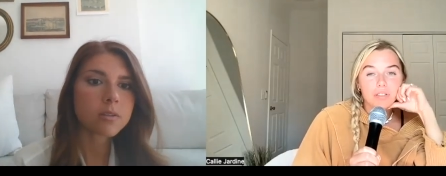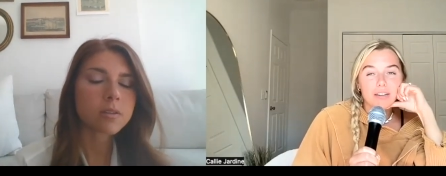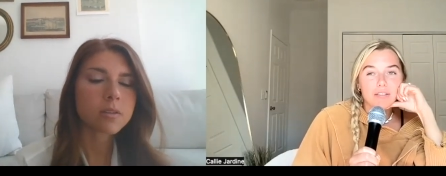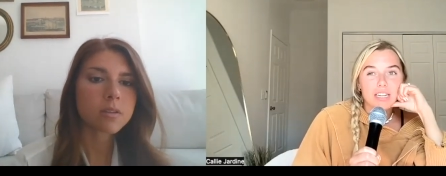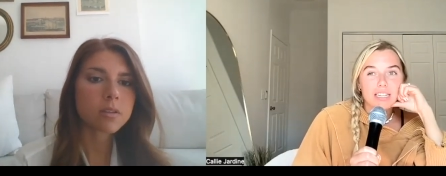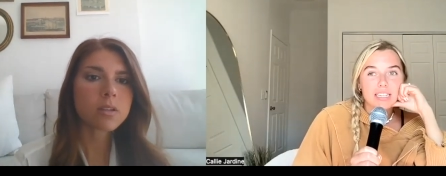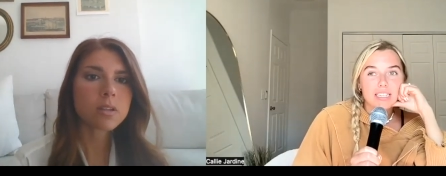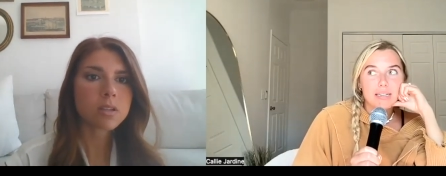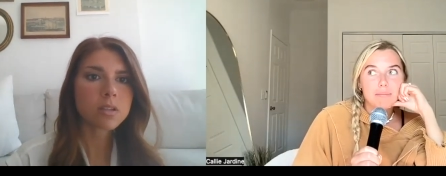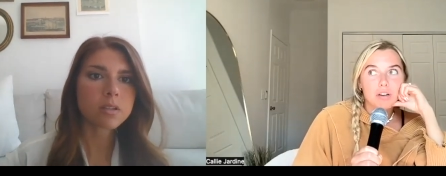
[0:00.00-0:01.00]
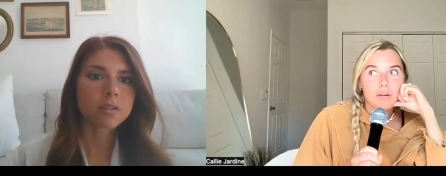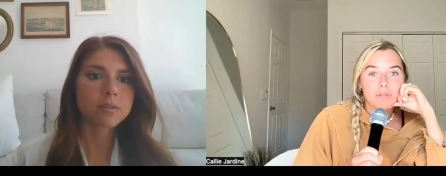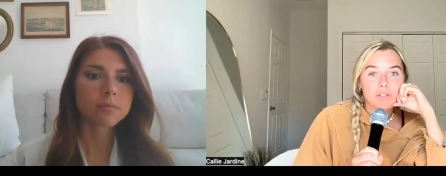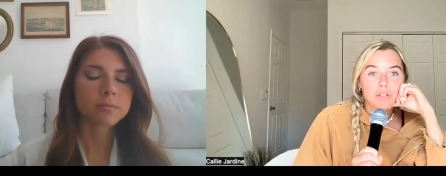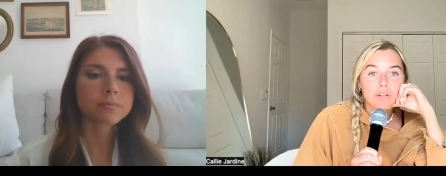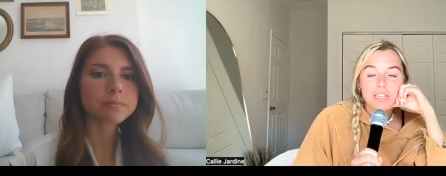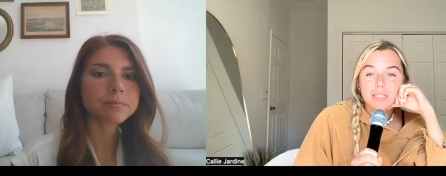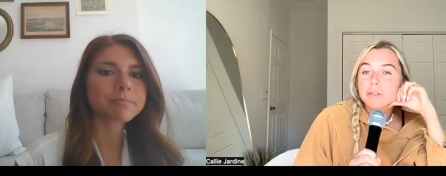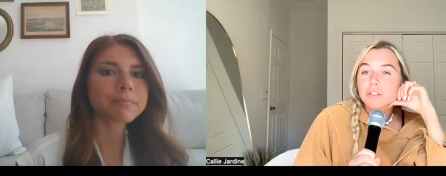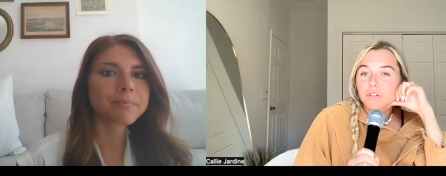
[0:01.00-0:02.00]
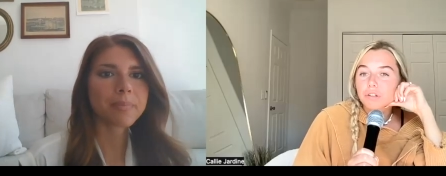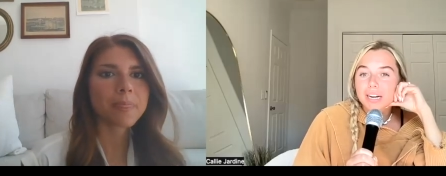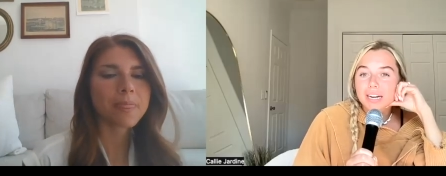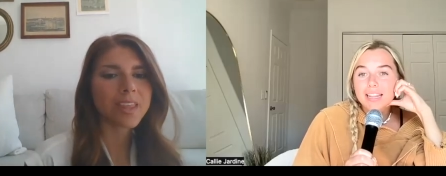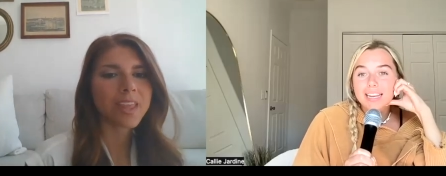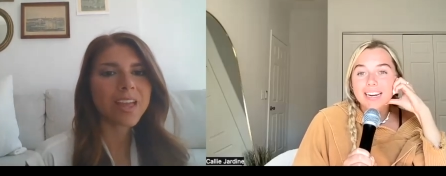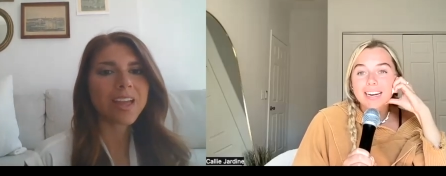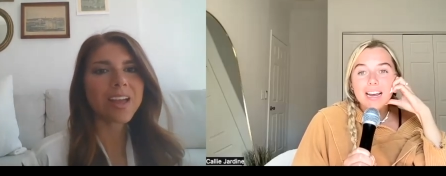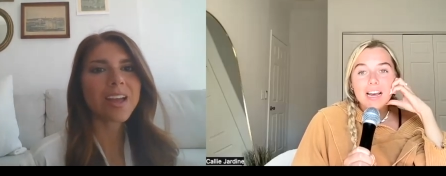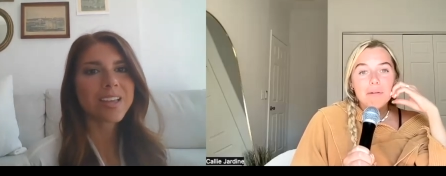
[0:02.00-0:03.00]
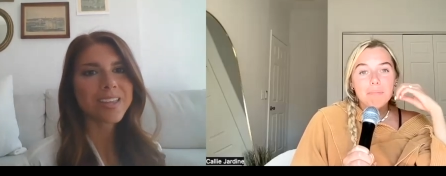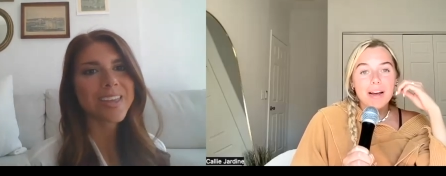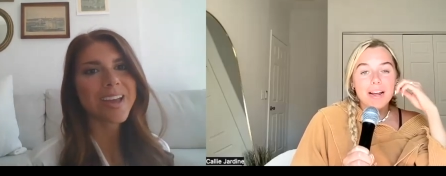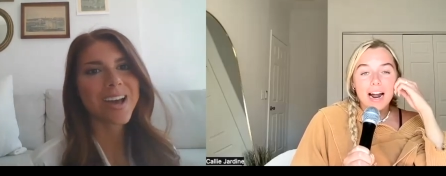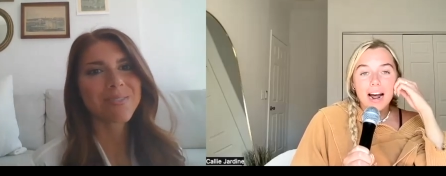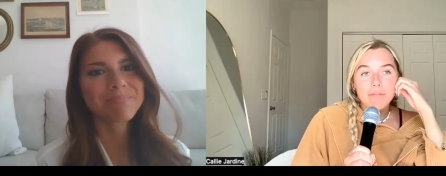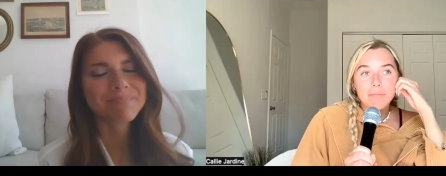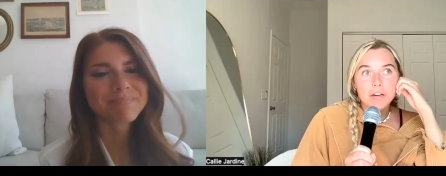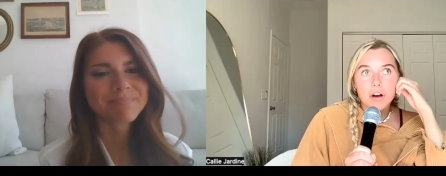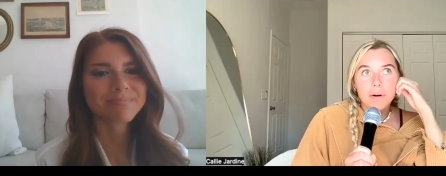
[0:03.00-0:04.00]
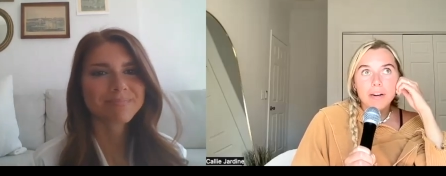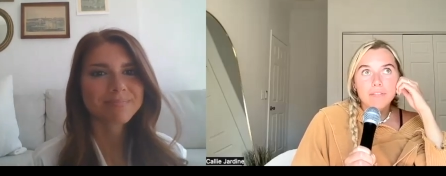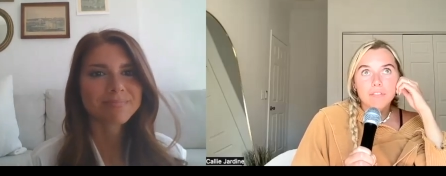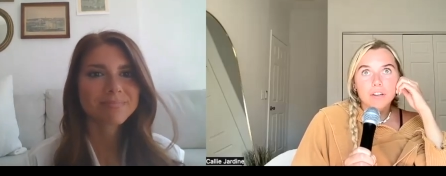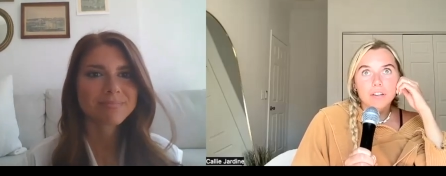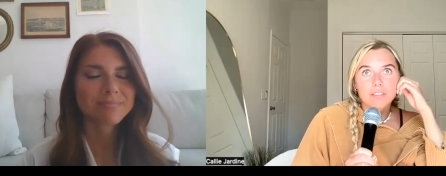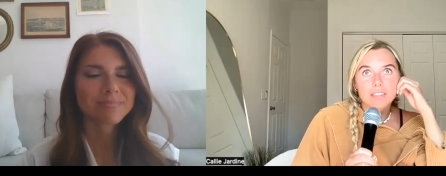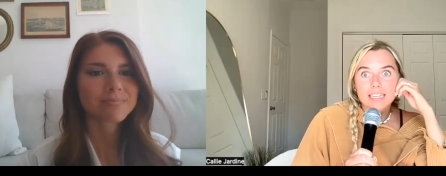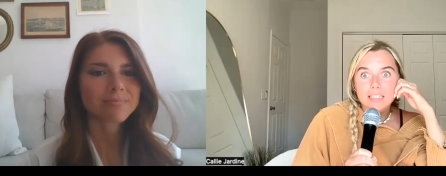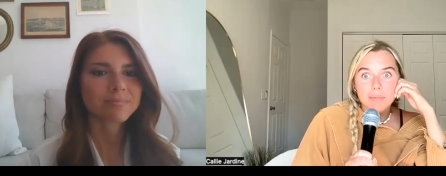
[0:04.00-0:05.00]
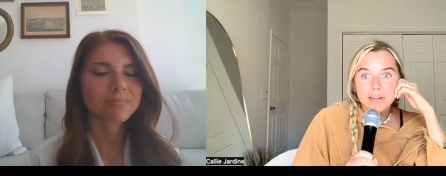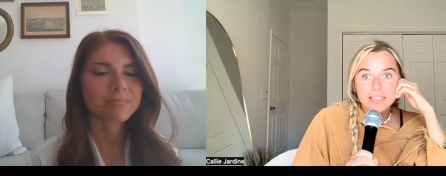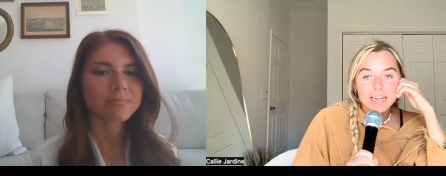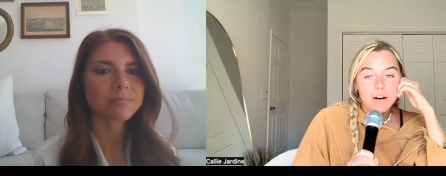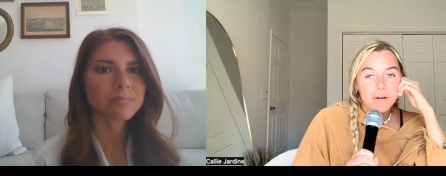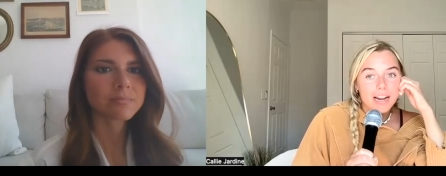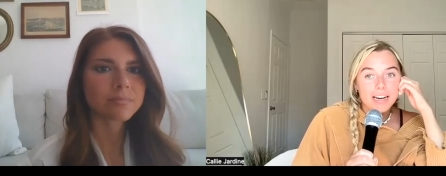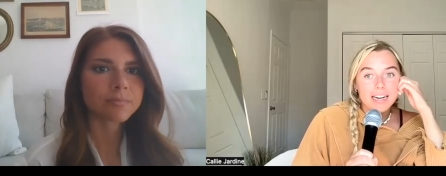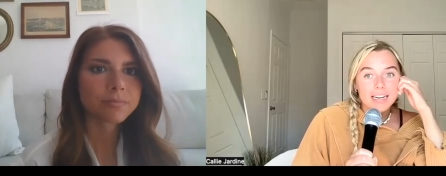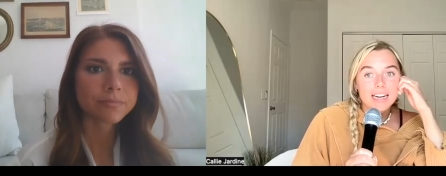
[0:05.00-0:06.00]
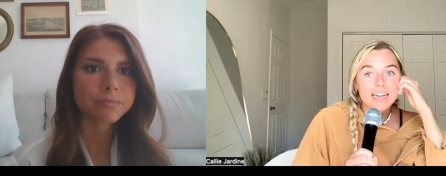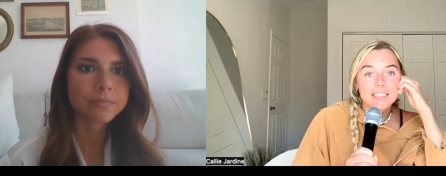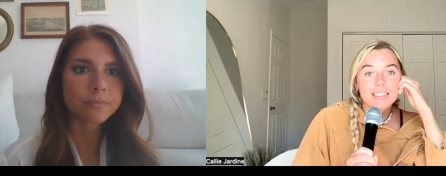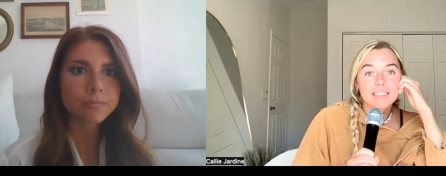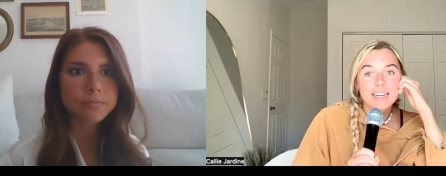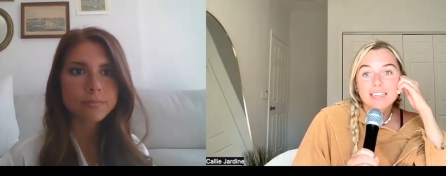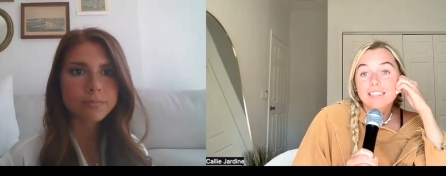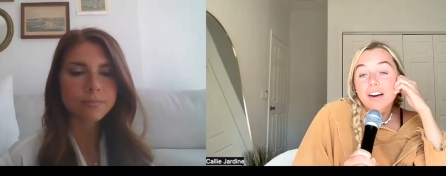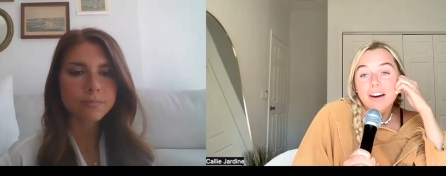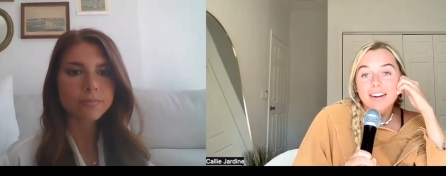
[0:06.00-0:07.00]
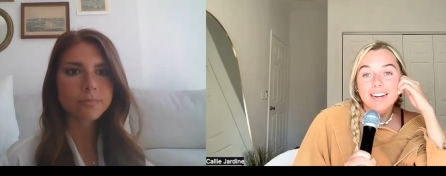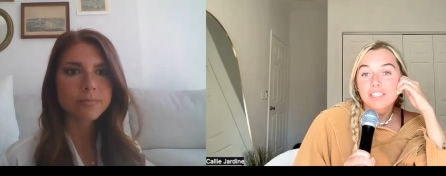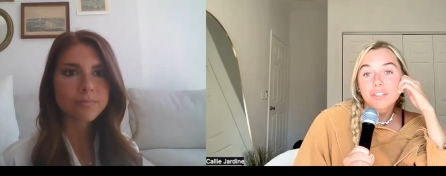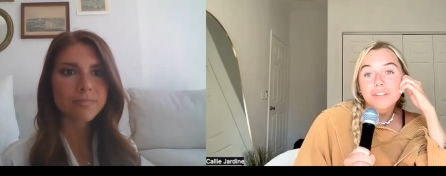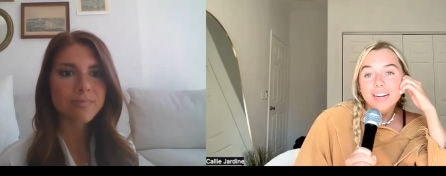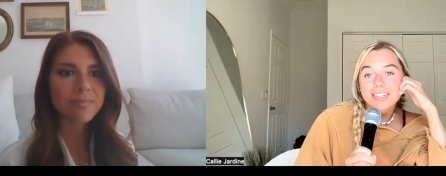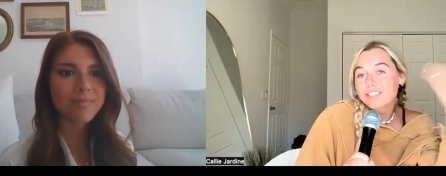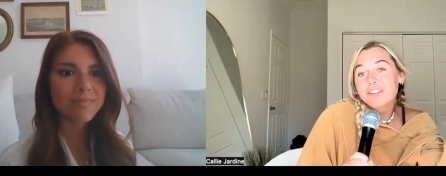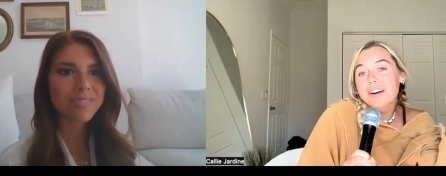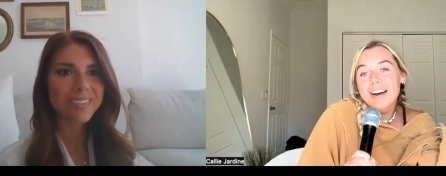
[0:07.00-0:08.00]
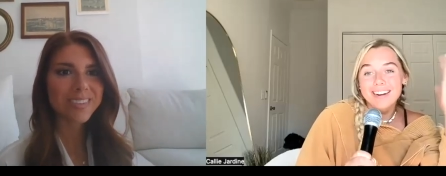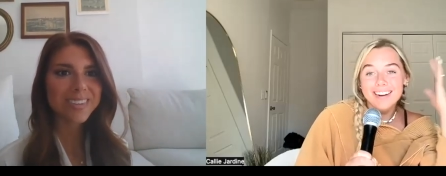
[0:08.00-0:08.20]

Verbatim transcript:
Speaker 1: because I was like, this seems almost too good to be true kind of thing. But yeah. I've been going for six months now and it is it's good. It's too it's too good,